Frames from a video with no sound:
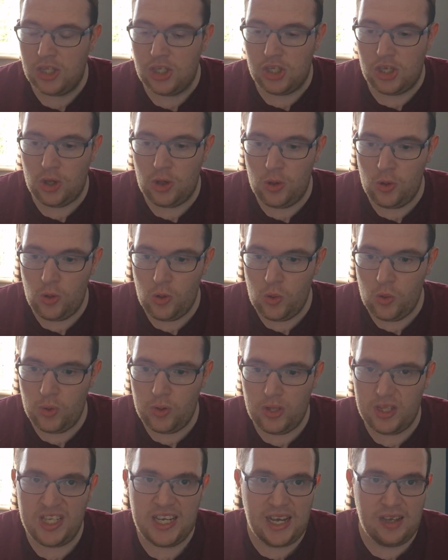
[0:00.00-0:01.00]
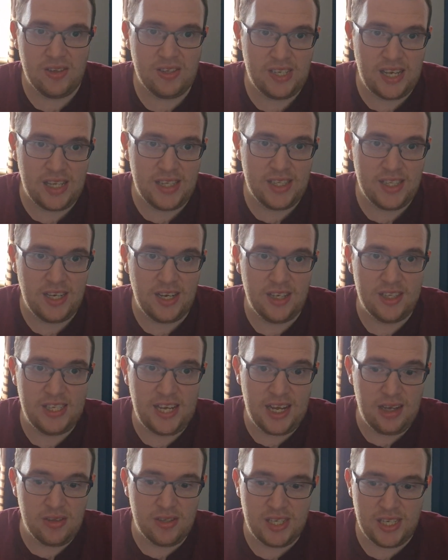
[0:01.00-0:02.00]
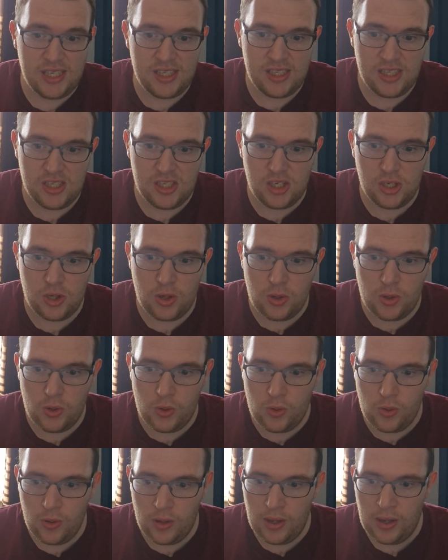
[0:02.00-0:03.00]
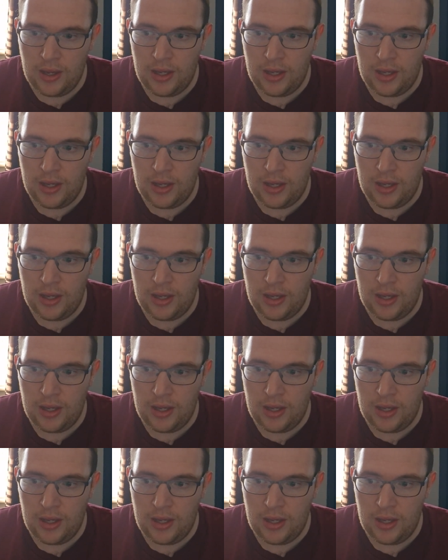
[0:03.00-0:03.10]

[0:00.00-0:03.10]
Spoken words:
to the town centre to